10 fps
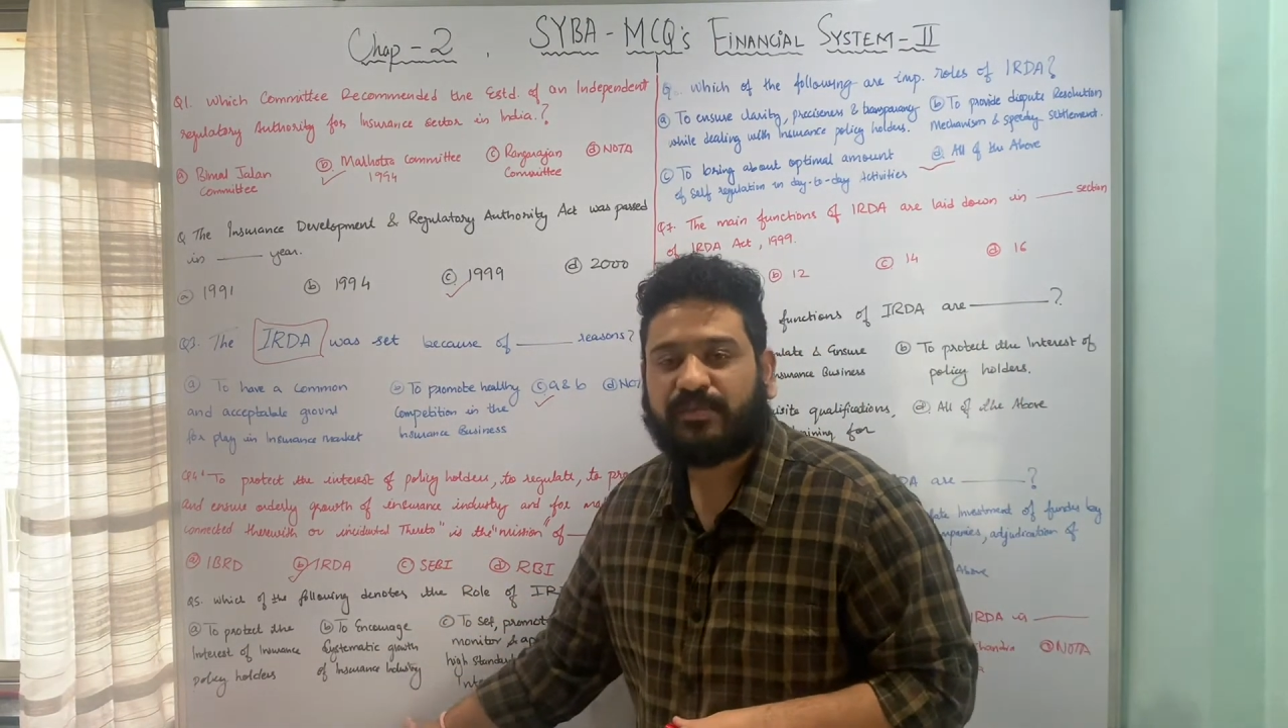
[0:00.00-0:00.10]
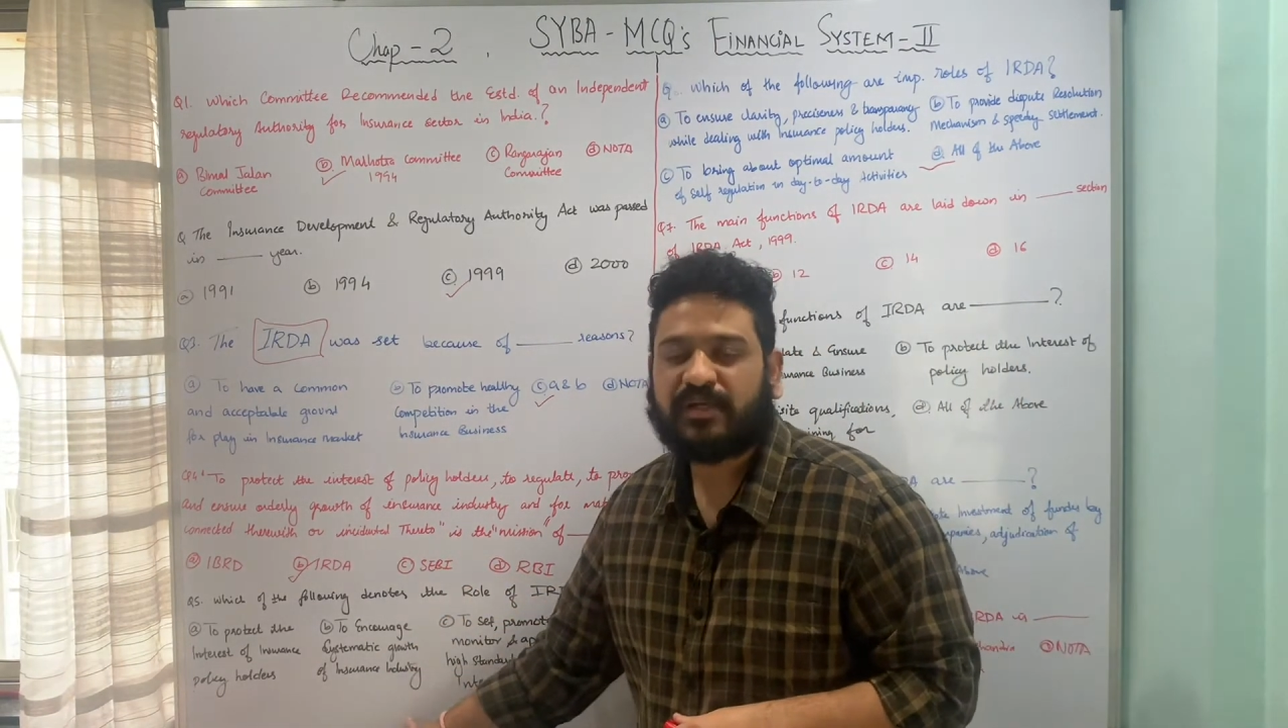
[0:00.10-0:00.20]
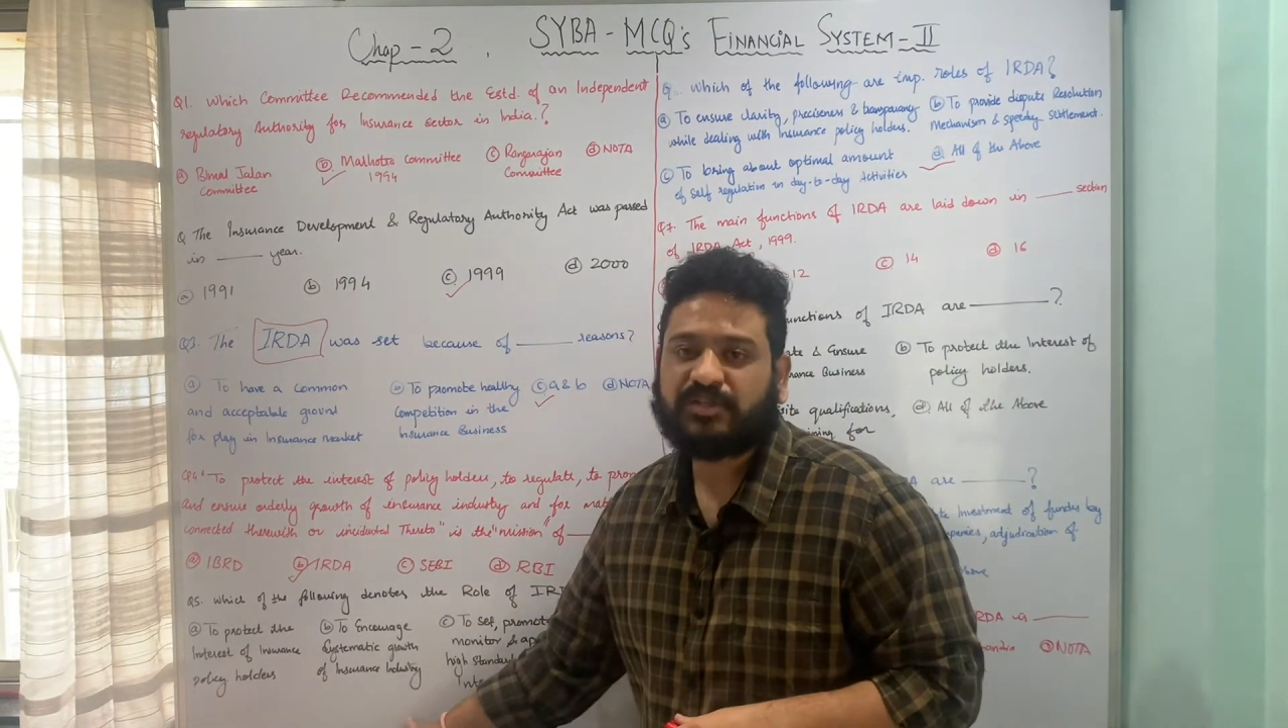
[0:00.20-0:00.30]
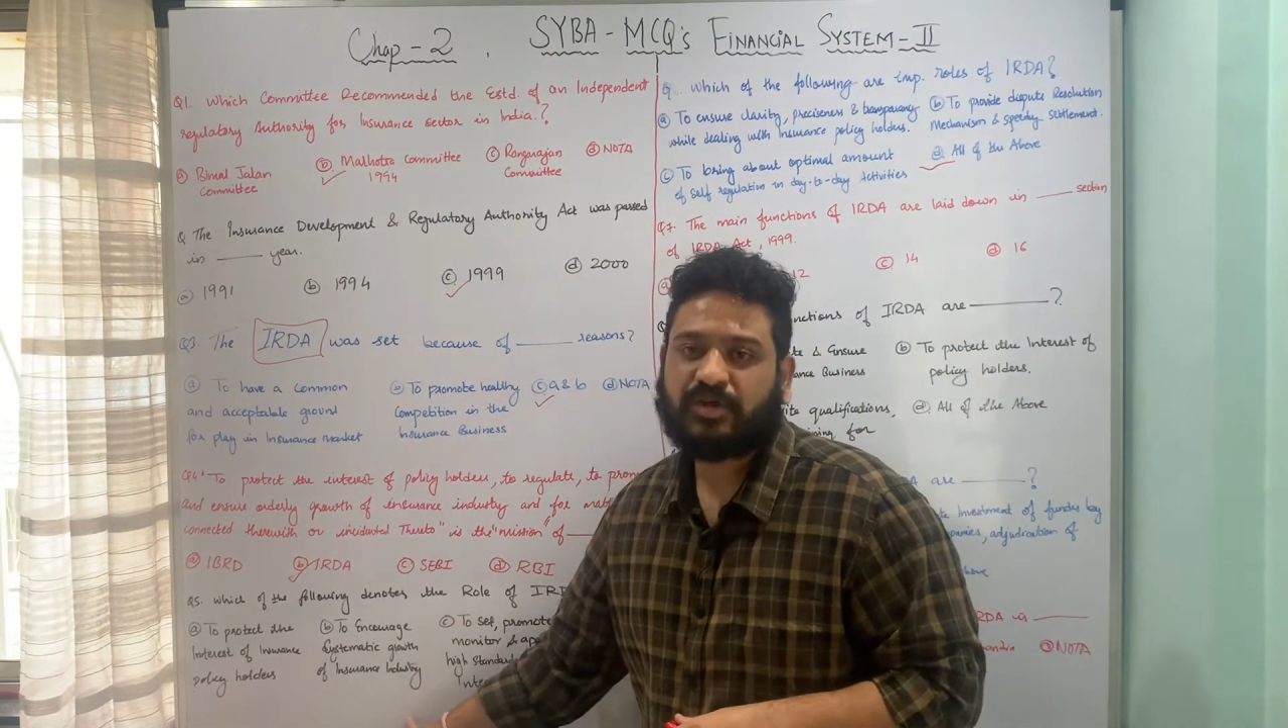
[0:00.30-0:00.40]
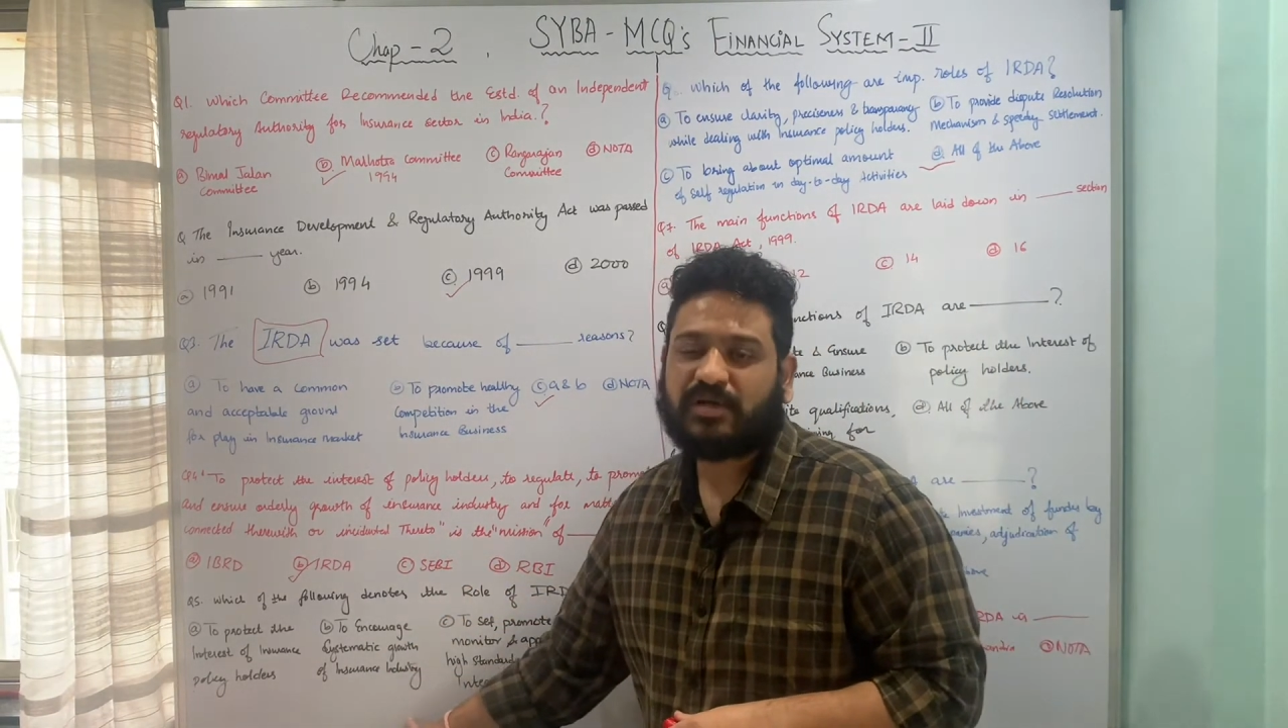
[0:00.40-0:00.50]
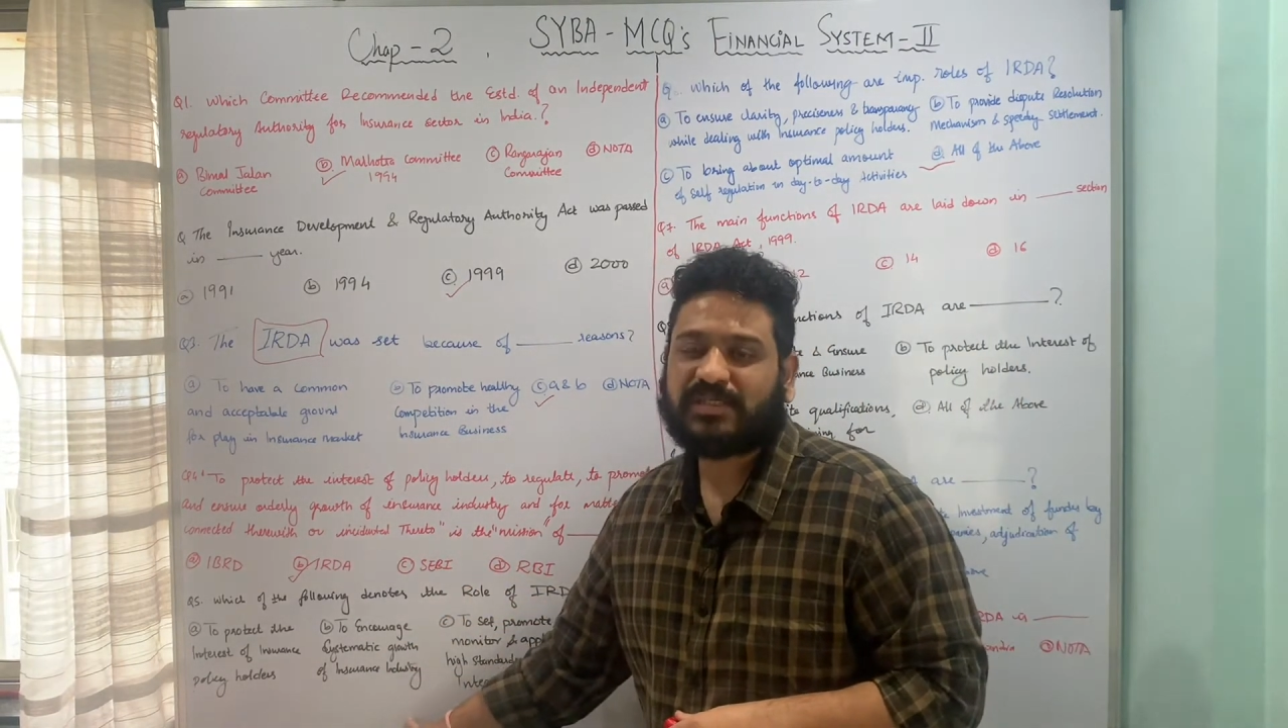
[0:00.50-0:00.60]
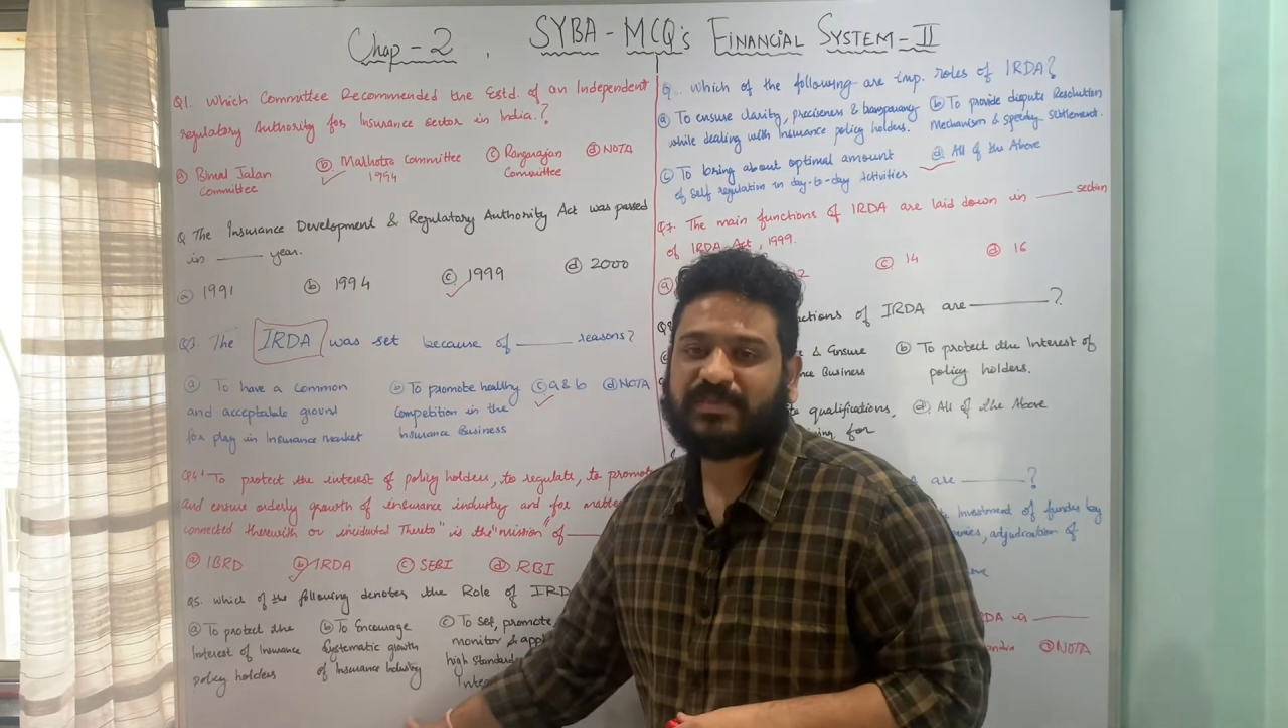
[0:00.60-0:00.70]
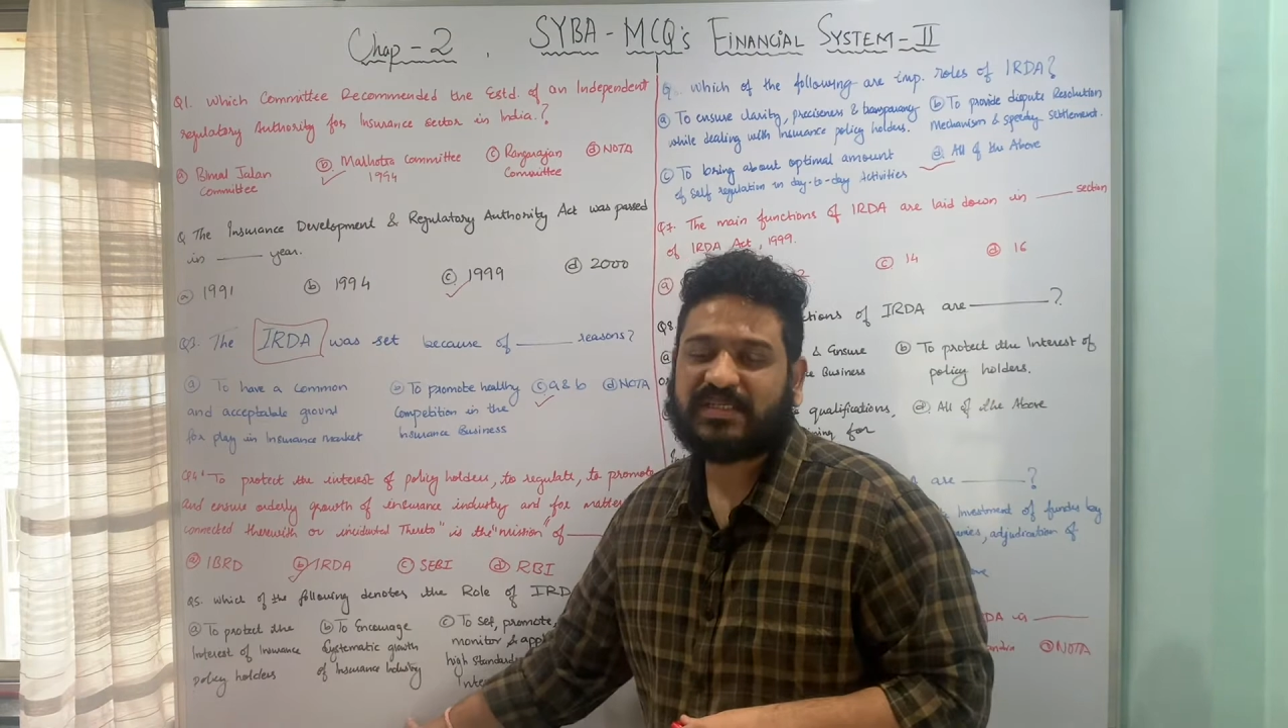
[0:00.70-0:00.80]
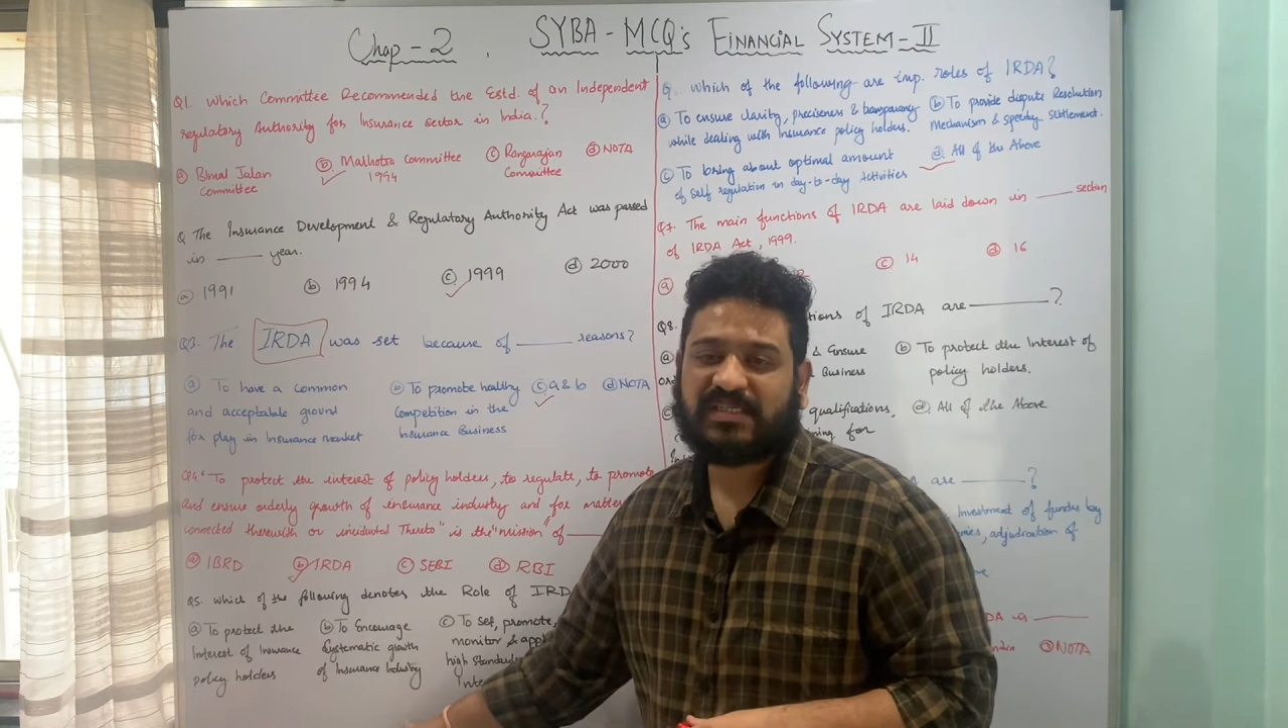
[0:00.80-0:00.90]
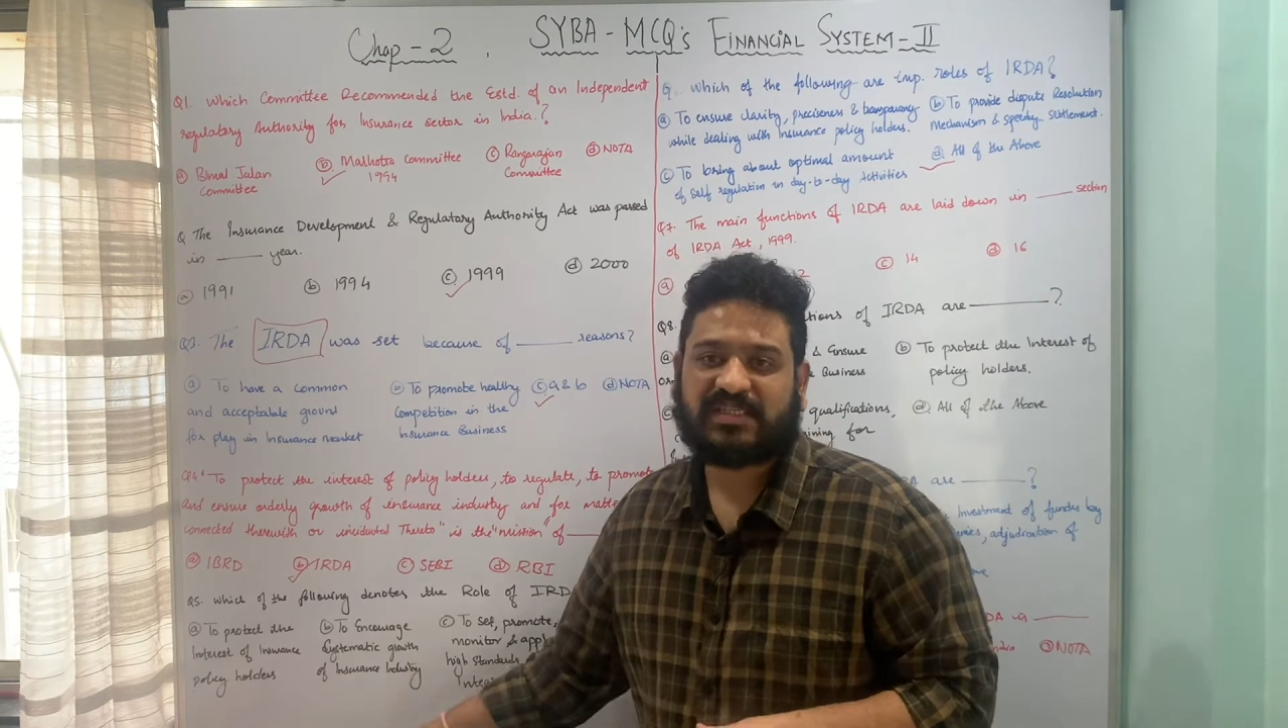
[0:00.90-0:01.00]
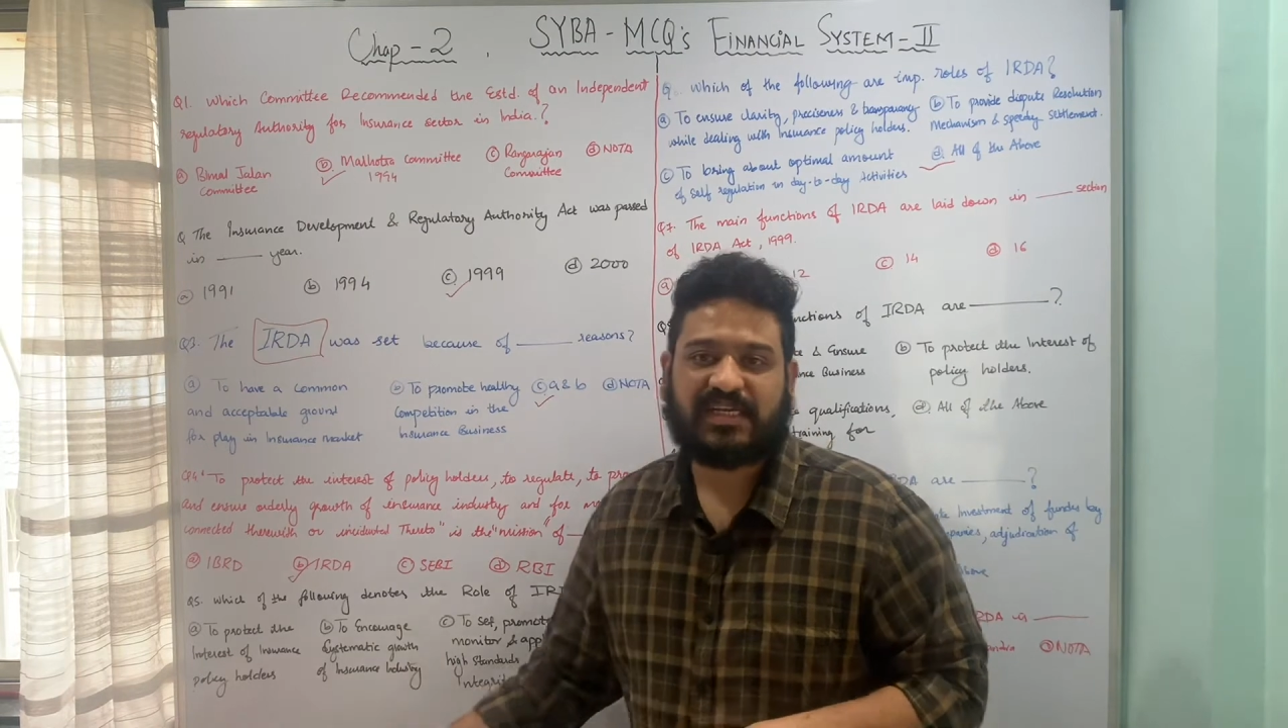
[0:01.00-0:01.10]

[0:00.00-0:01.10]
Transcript: insurance business